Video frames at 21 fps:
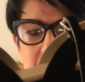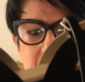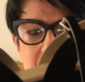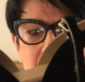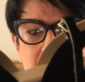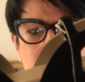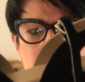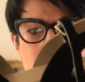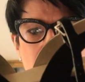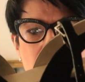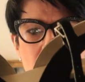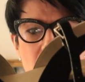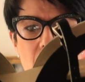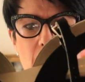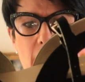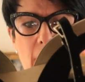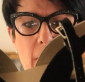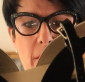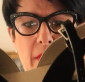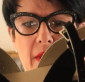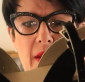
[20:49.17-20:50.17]
I can't
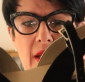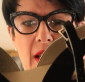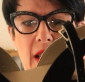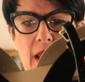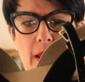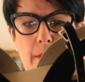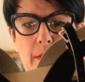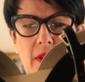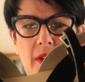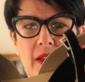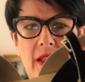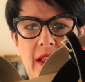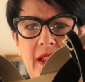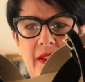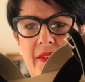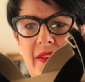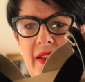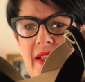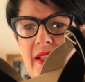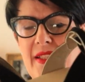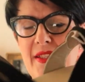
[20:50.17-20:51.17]
remember the name, I'll
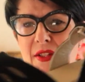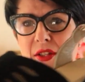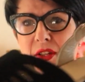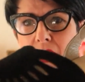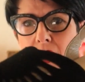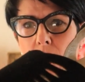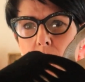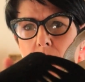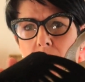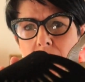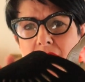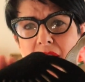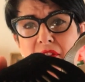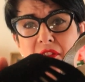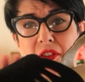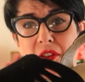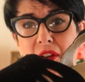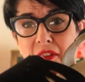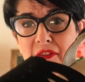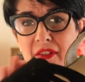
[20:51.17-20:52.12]
link these too. And they feel like